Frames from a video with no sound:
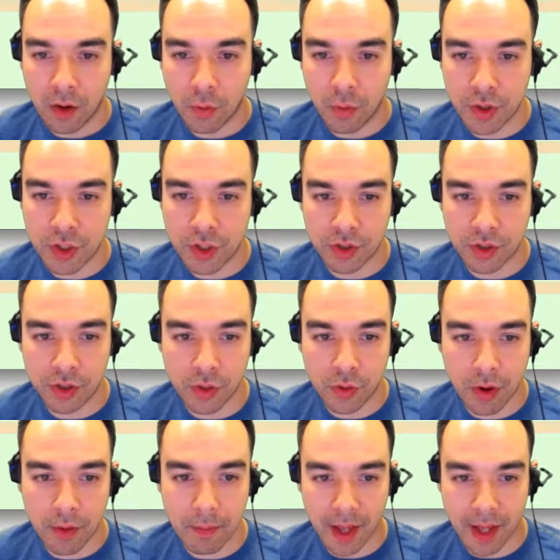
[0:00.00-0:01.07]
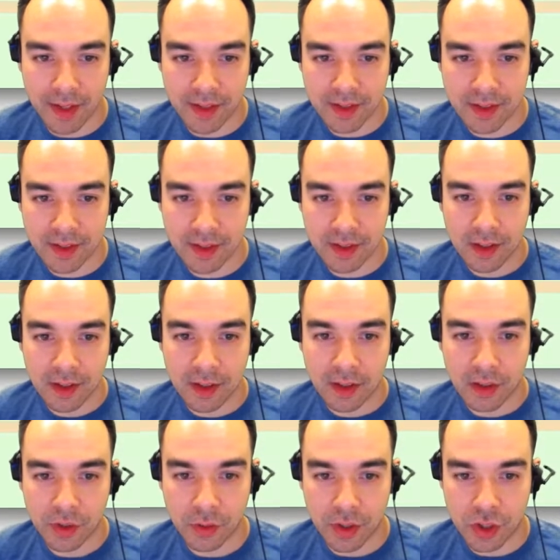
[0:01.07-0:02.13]
we should do our best
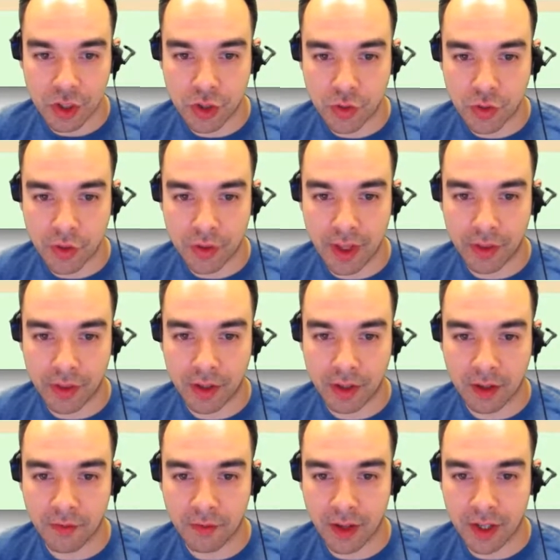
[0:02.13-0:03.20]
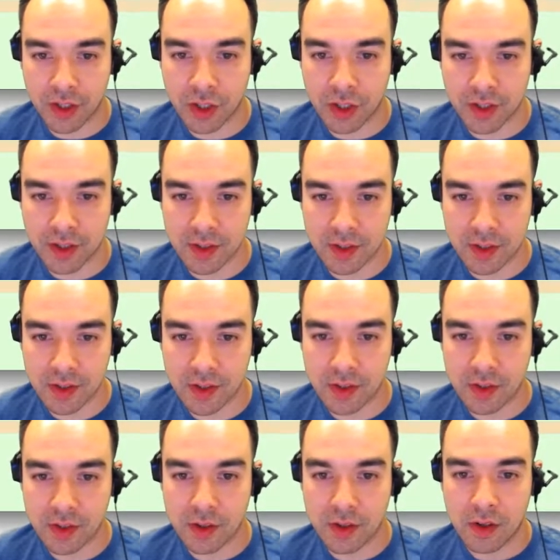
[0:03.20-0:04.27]
to ensure that the conventions
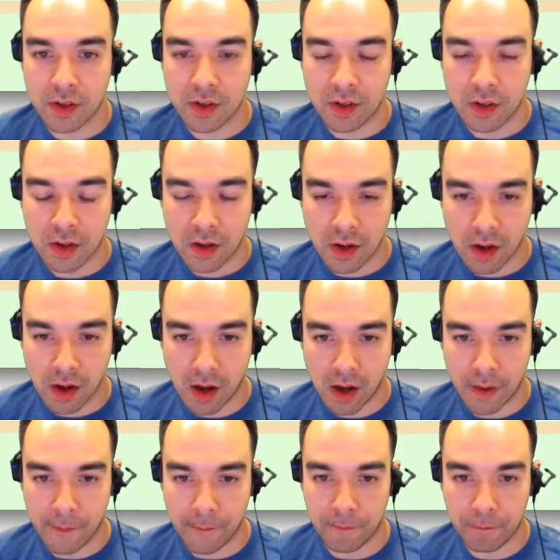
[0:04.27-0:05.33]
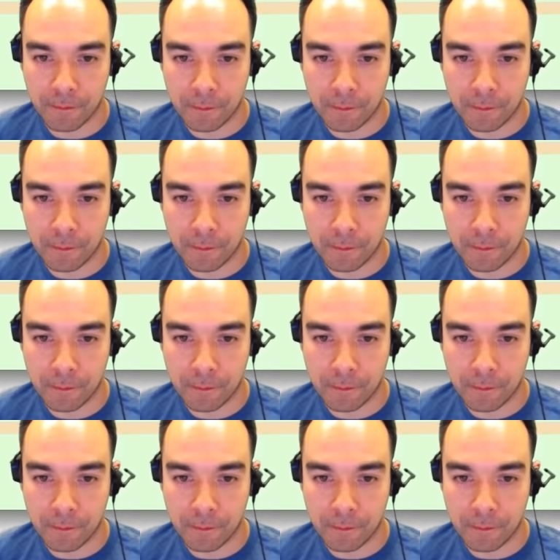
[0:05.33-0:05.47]
are